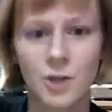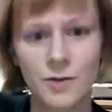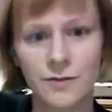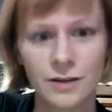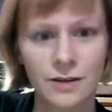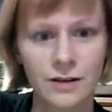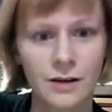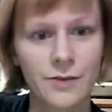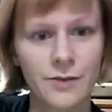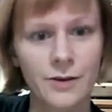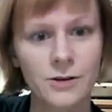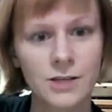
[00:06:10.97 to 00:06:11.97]
of a
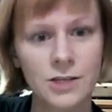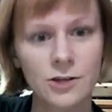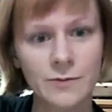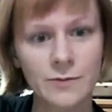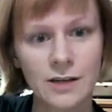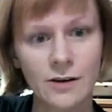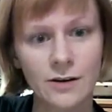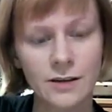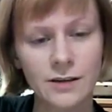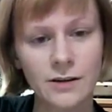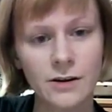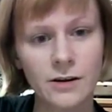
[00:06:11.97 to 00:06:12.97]
thicker strip down
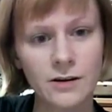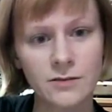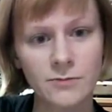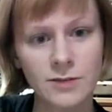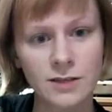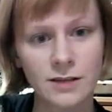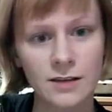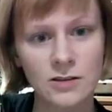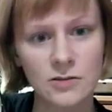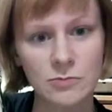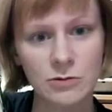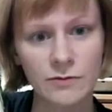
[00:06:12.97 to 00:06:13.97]
here to once again
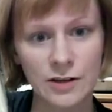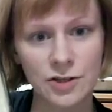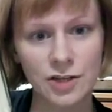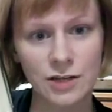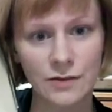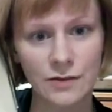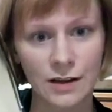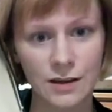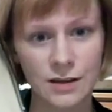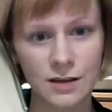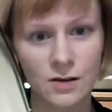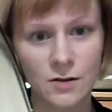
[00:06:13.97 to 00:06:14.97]
to prevent chafing on
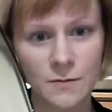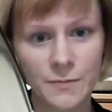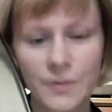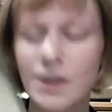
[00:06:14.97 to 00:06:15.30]
the heel.